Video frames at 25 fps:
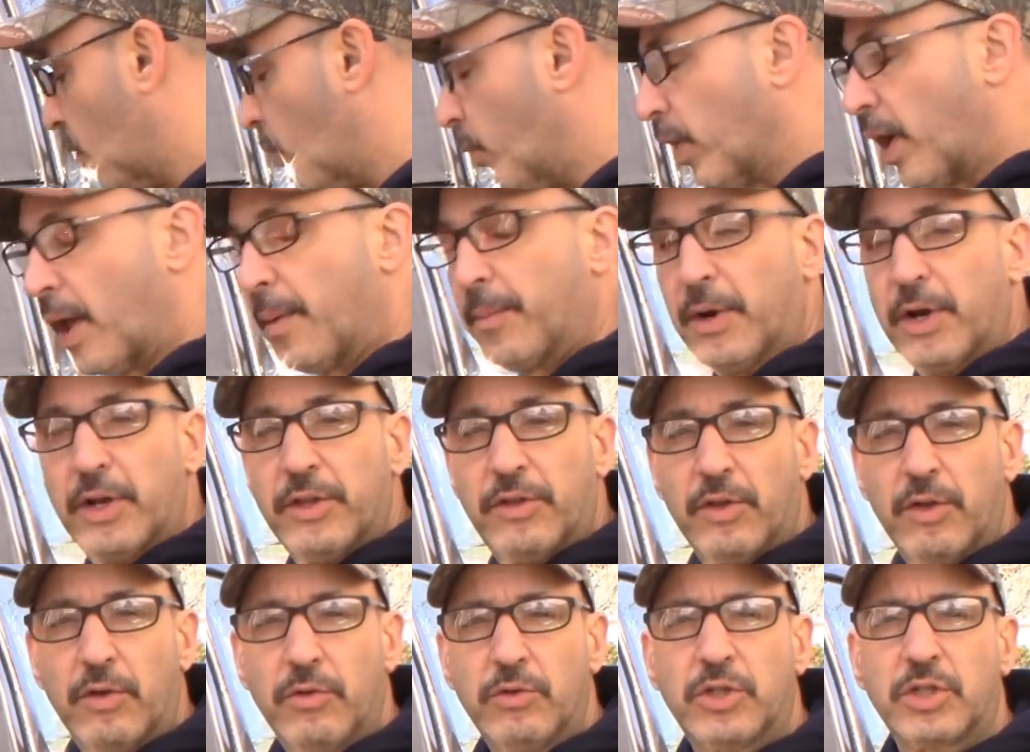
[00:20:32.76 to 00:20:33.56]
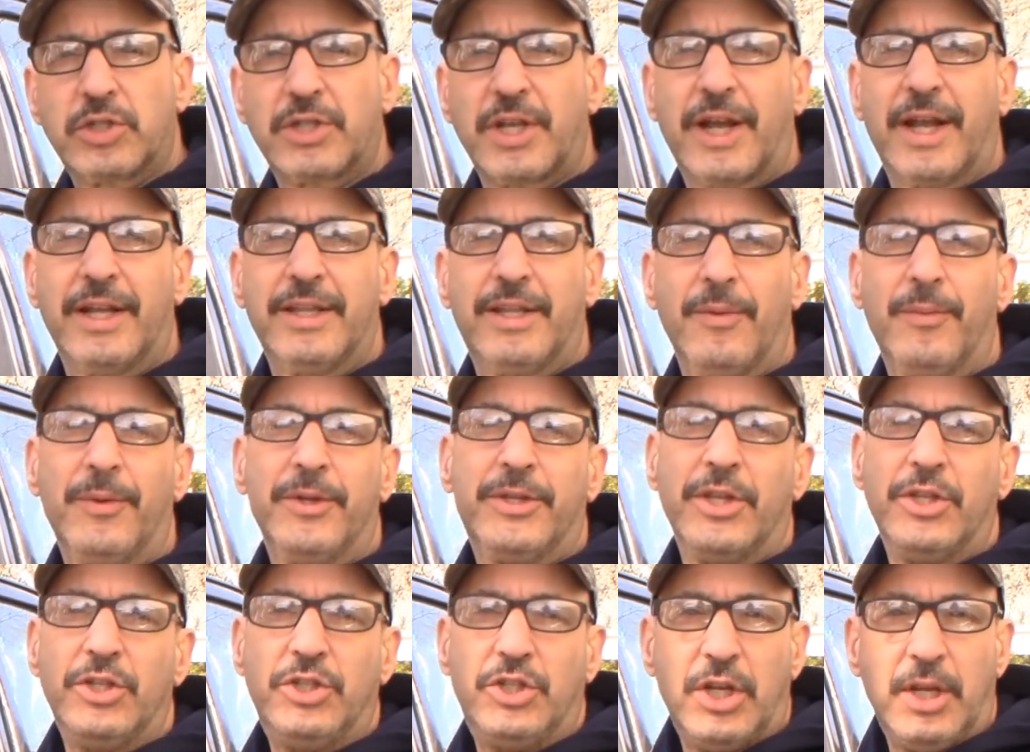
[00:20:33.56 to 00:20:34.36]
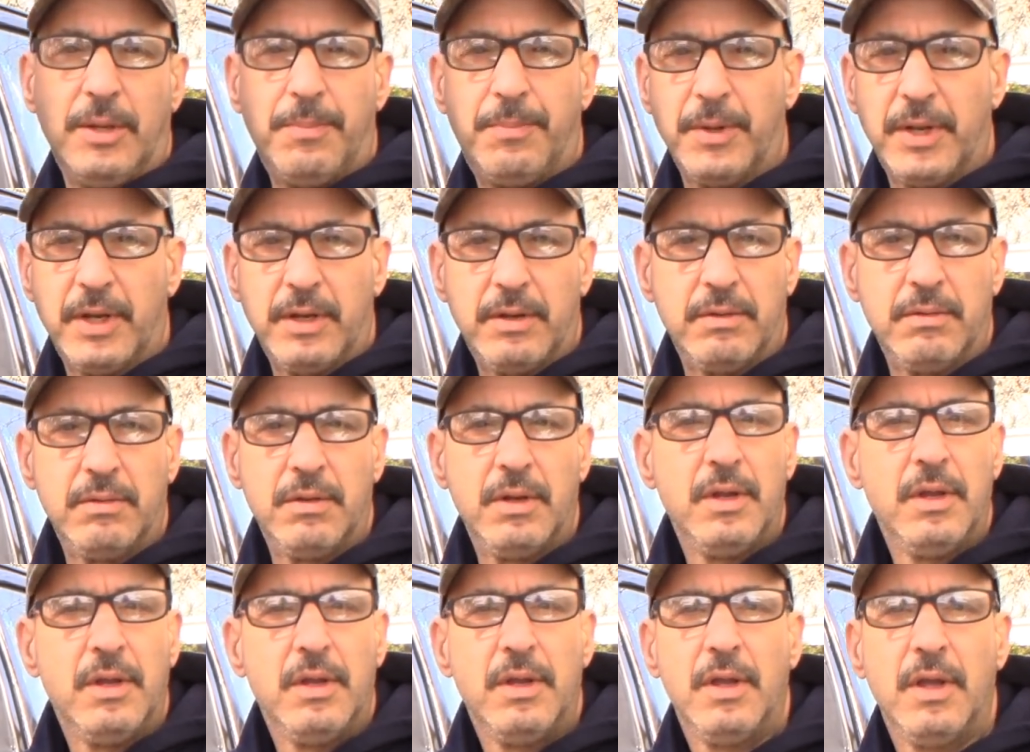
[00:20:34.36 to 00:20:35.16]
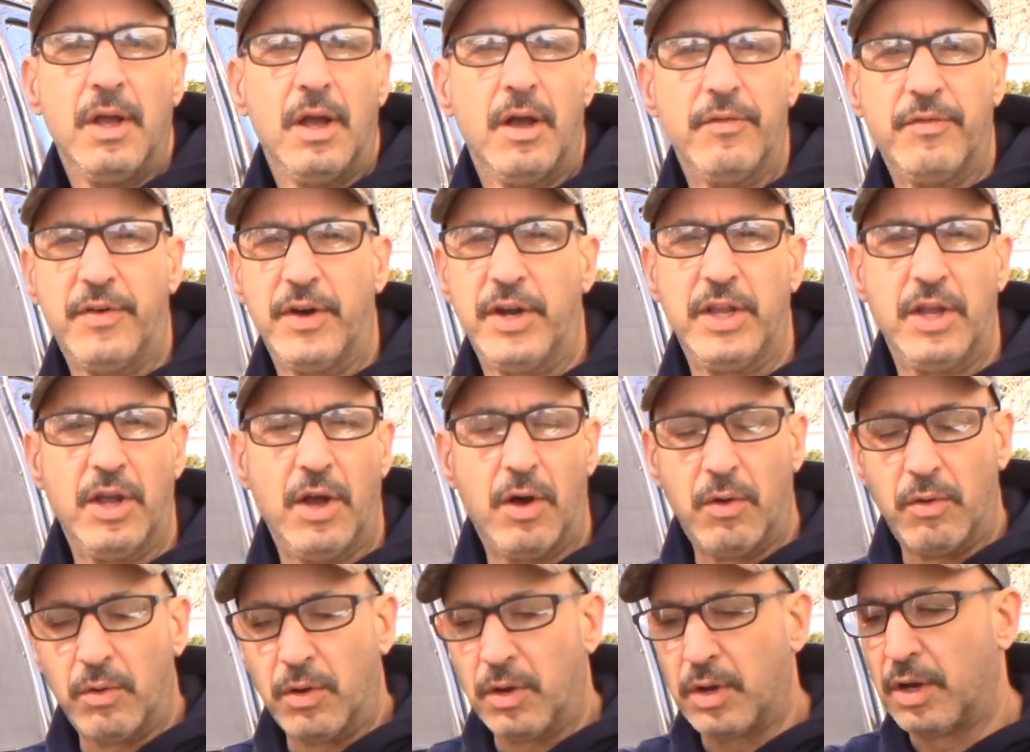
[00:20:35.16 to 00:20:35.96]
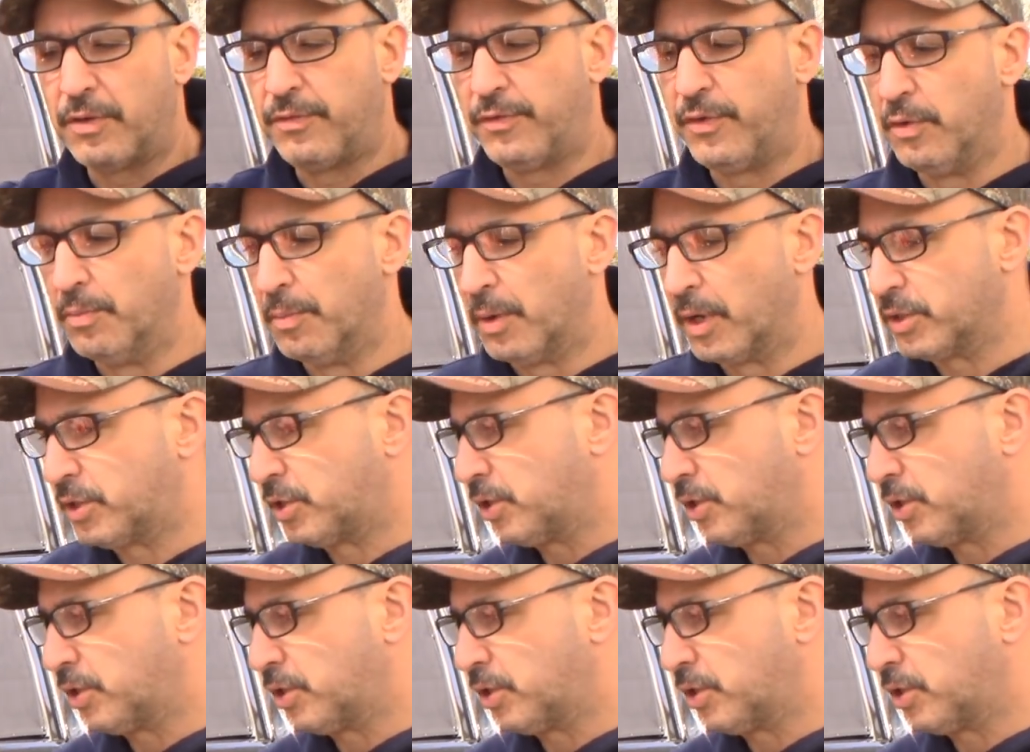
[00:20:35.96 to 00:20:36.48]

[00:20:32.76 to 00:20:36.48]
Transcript: what I'm going to do, just like I did with the Jeep in a video a few months